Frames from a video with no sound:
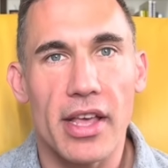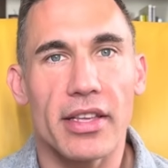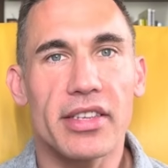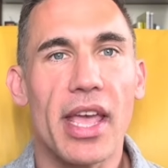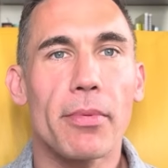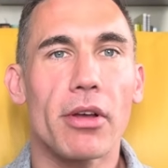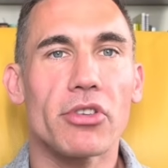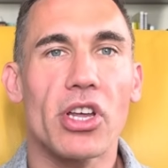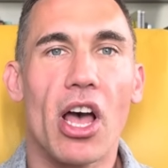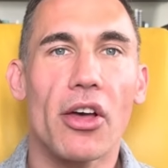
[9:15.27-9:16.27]
The scapegoat
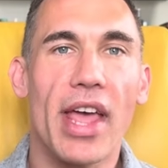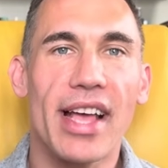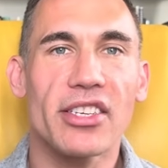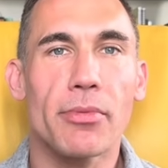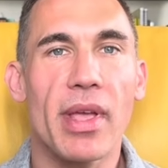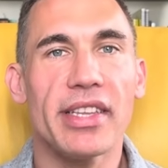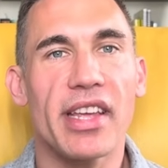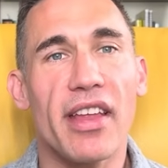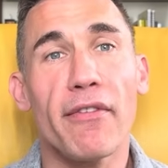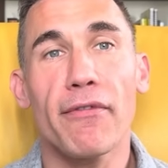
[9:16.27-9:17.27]
child has to
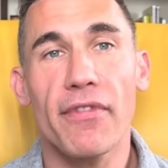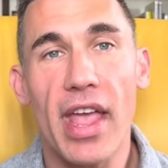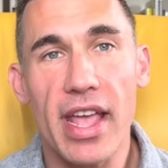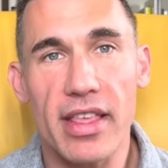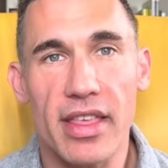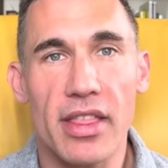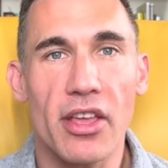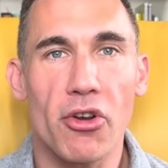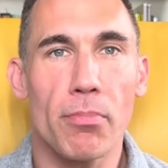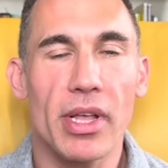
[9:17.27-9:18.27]
maintain faith in
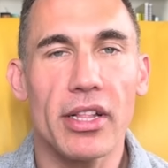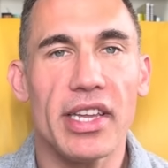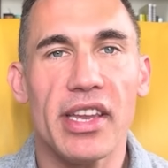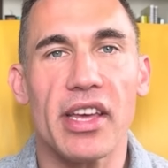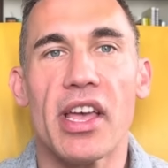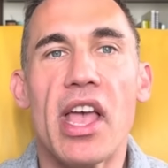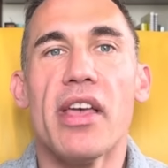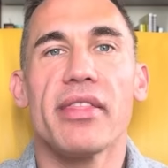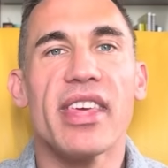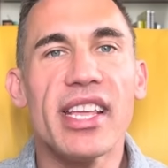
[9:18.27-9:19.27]
their ability to
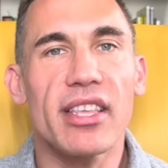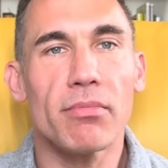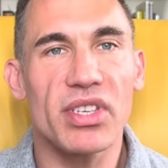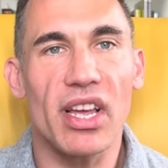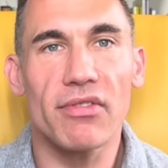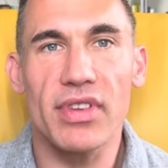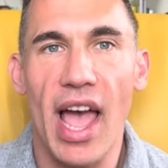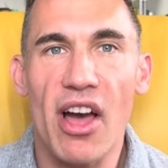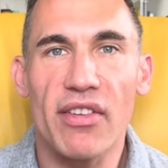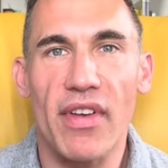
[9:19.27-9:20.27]
think themselves
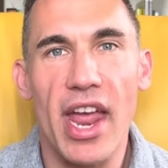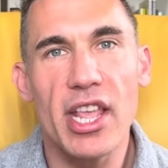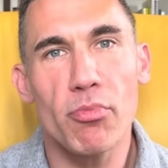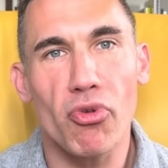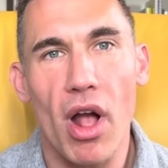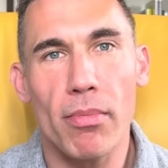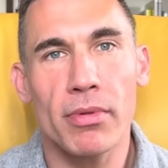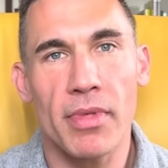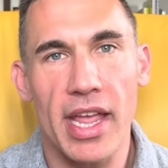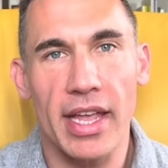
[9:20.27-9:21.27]
out of any
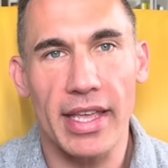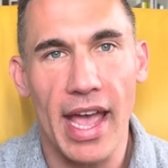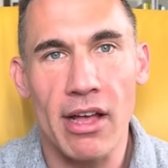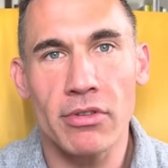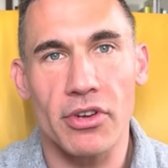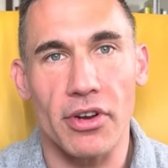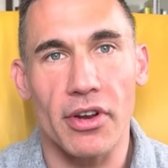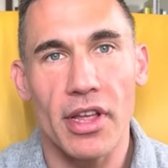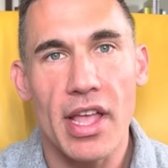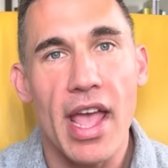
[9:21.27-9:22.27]
problem they encounter.
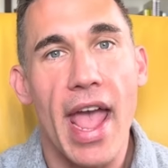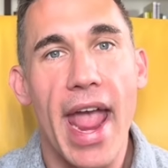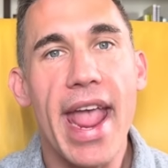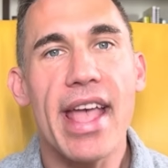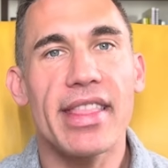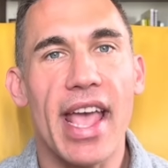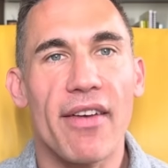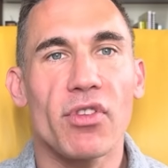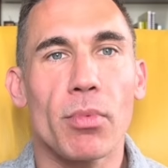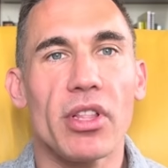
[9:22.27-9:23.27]
And they
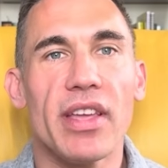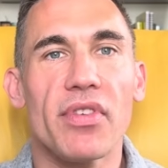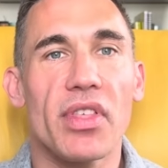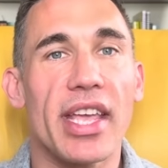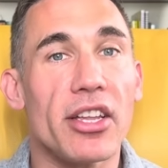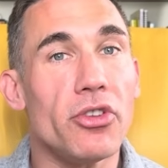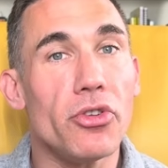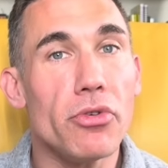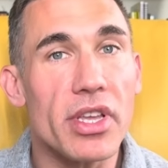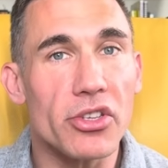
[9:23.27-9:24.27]
have to believe that they can
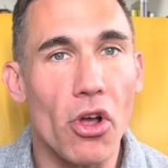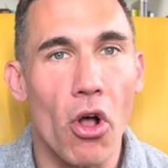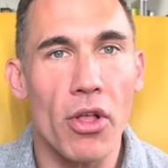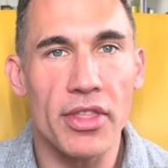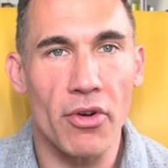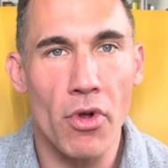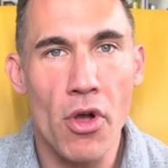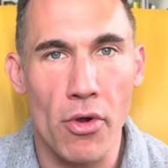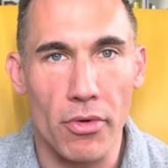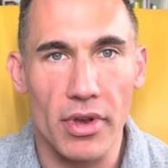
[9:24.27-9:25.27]
do this all on their
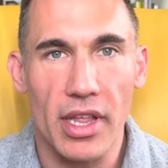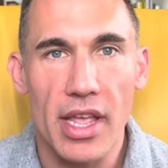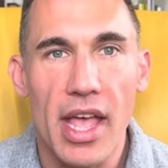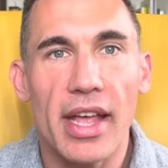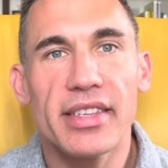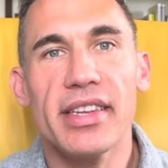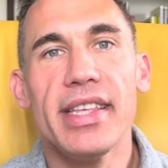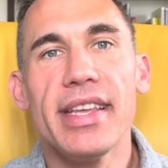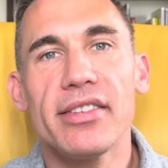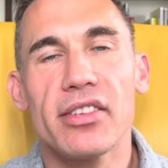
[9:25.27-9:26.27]
own. To
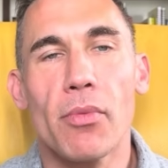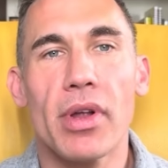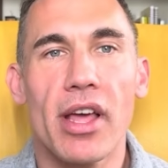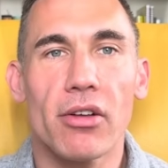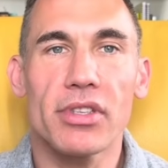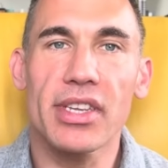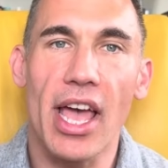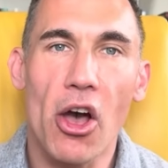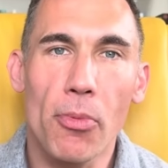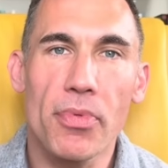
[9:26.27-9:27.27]
need someone else to
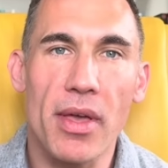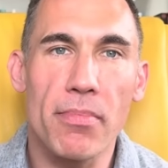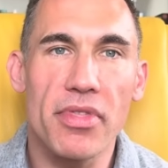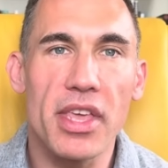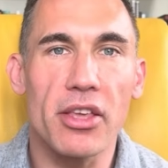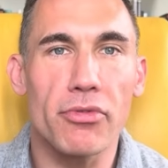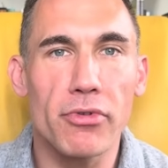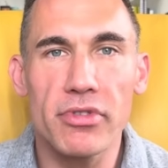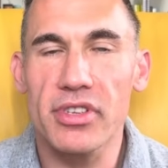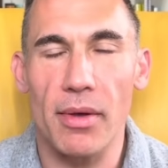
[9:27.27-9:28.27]
help them think
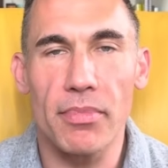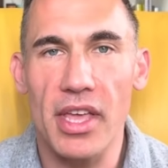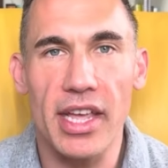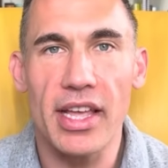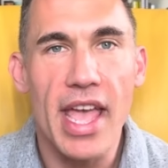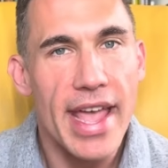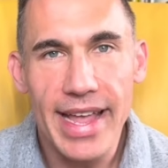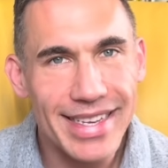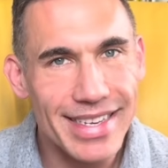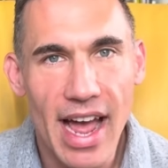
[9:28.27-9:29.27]
through something
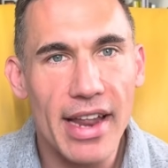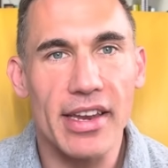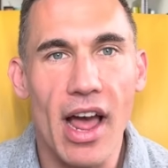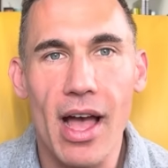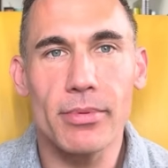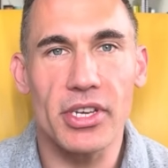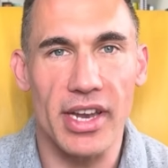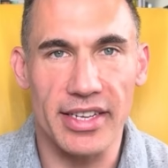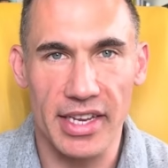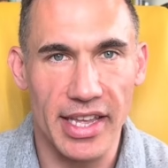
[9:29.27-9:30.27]
is not an option
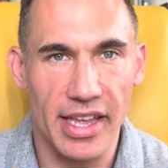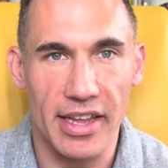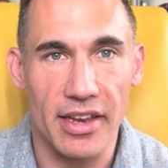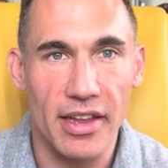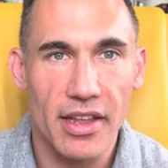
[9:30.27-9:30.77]
as a kid.